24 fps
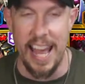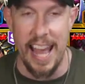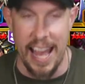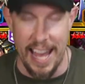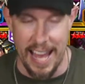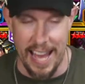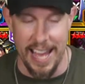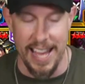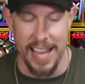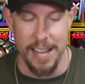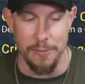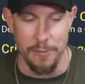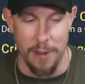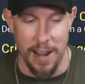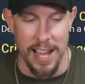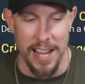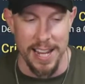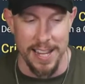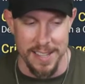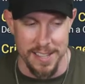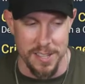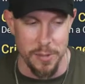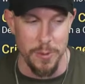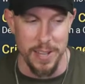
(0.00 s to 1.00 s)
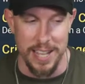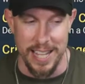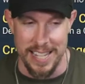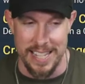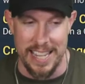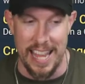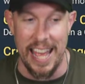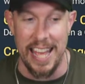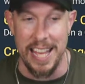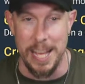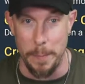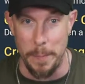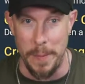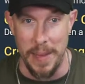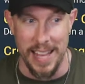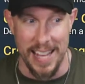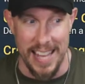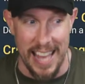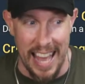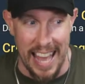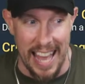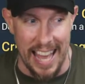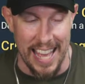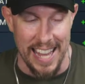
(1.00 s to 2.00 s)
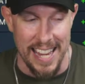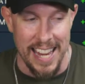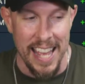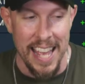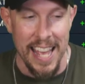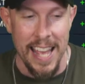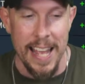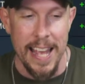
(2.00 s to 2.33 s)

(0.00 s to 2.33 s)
A, right? So we can take a big hit.